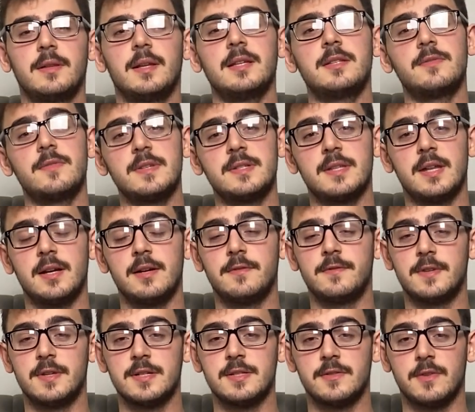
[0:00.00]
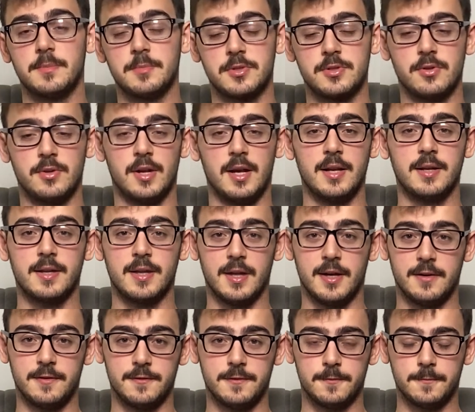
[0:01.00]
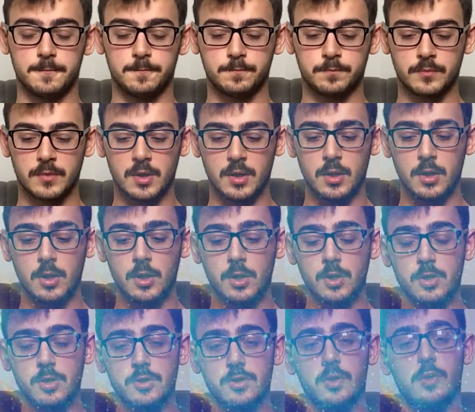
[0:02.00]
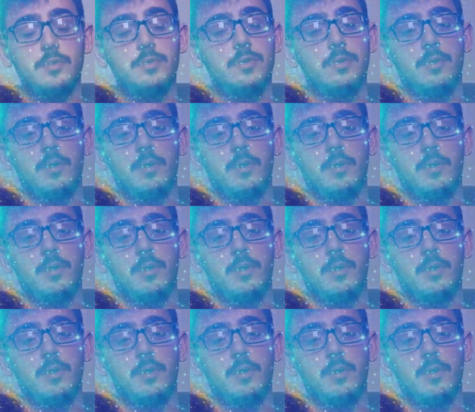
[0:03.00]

let's recite a verse from Surah Al-Kahf. So to